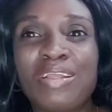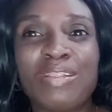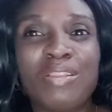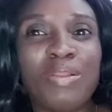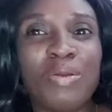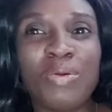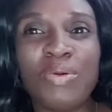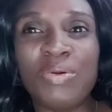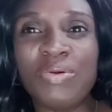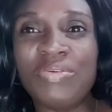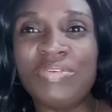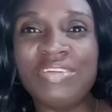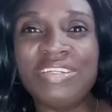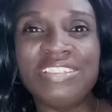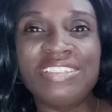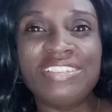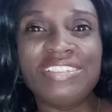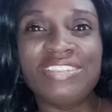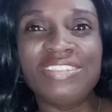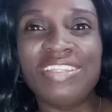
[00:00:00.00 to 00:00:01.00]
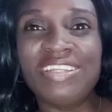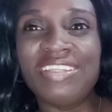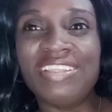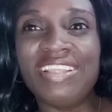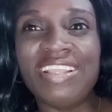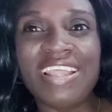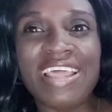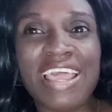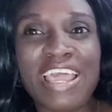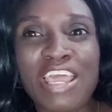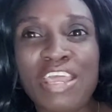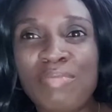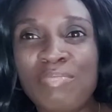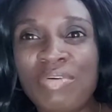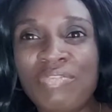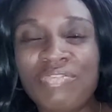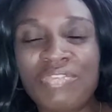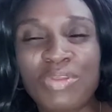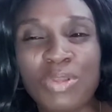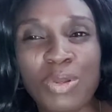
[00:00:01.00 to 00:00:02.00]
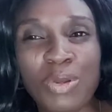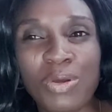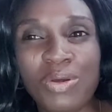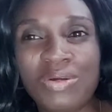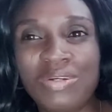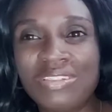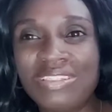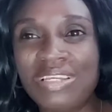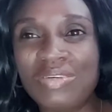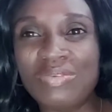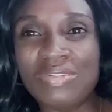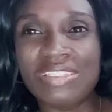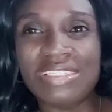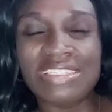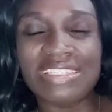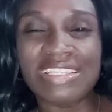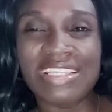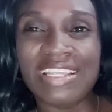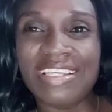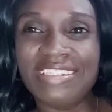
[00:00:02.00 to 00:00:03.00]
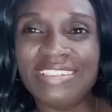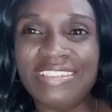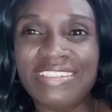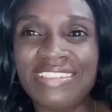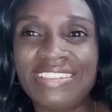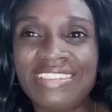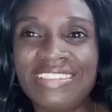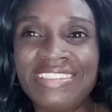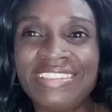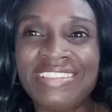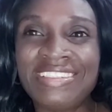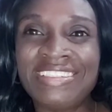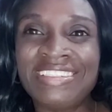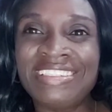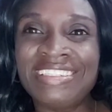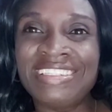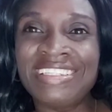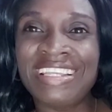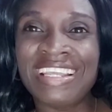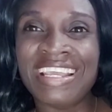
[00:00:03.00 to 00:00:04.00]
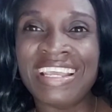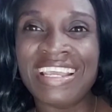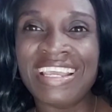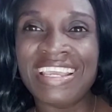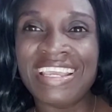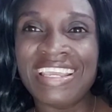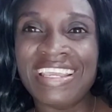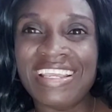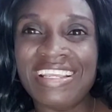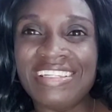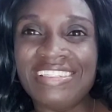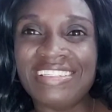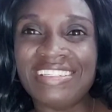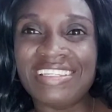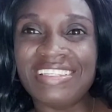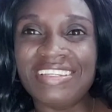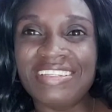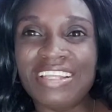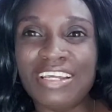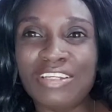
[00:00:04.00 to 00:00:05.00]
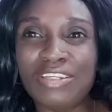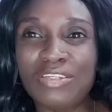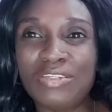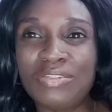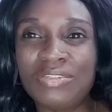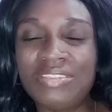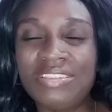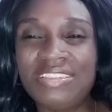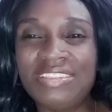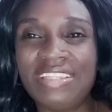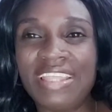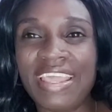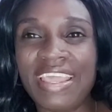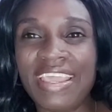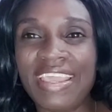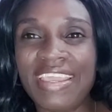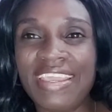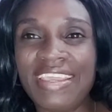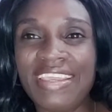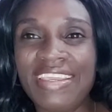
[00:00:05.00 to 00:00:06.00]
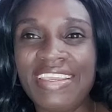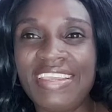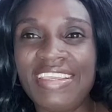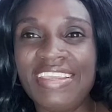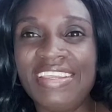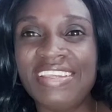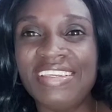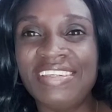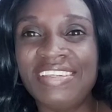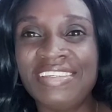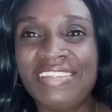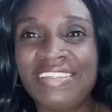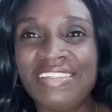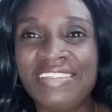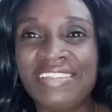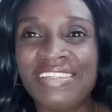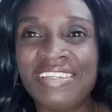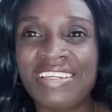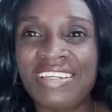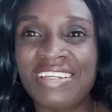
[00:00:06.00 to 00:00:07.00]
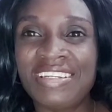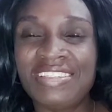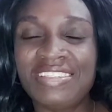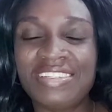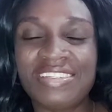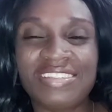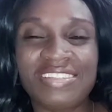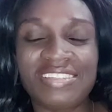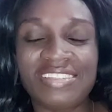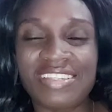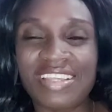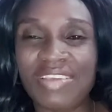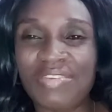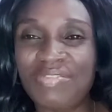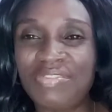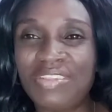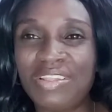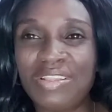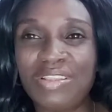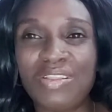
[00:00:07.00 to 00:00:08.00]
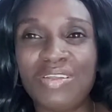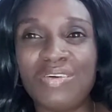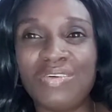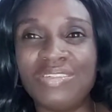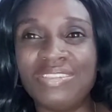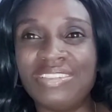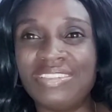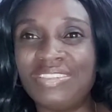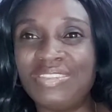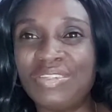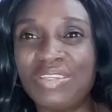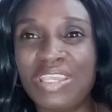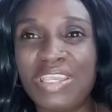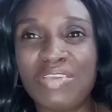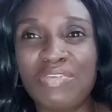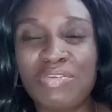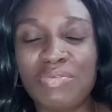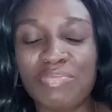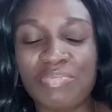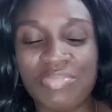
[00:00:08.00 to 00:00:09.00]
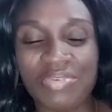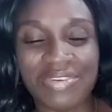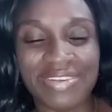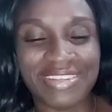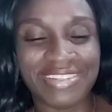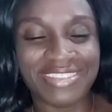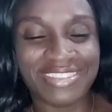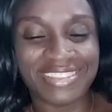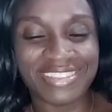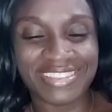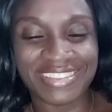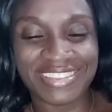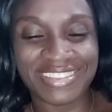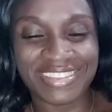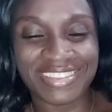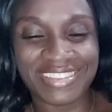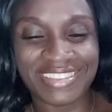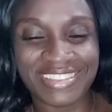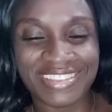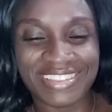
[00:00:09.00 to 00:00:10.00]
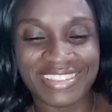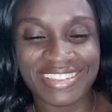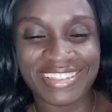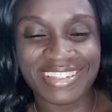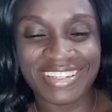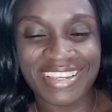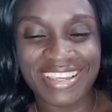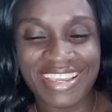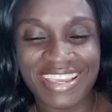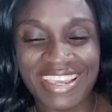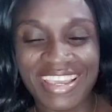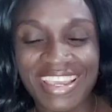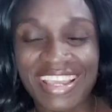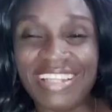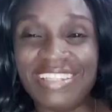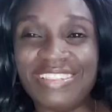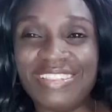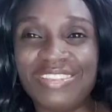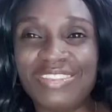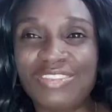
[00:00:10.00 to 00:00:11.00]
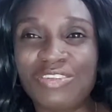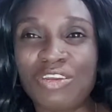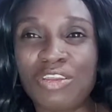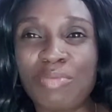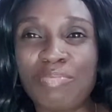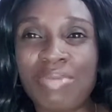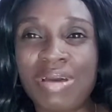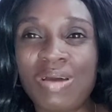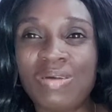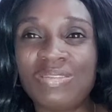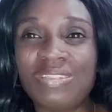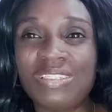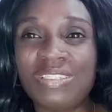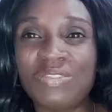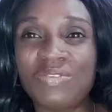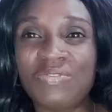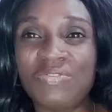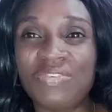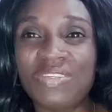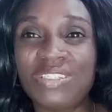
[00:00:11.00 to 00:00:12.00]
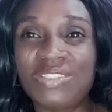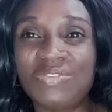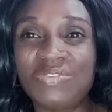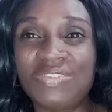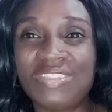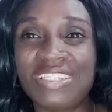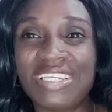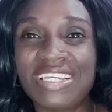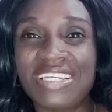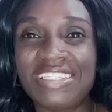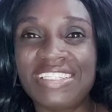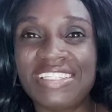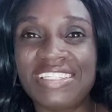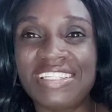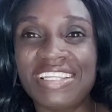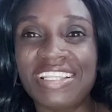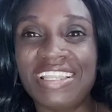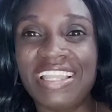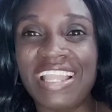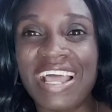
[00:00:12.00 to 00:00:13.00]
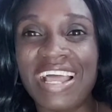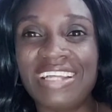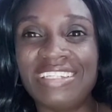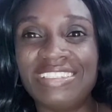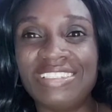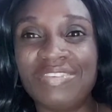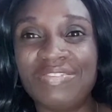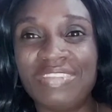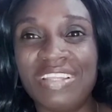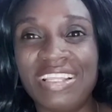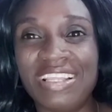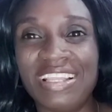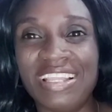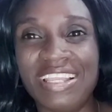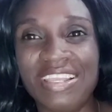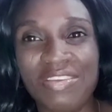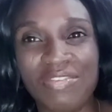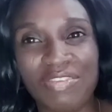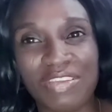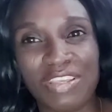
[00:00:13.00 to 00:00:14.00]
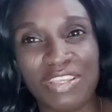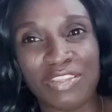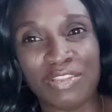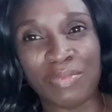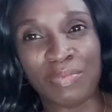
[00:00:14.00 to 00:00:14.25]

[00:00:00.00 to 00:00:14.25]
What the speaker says: Glory to the Lamb of God that was slain. It's another good day to serve the Lord, to give Him praise, and to talk about His faithfulness in the land of the living.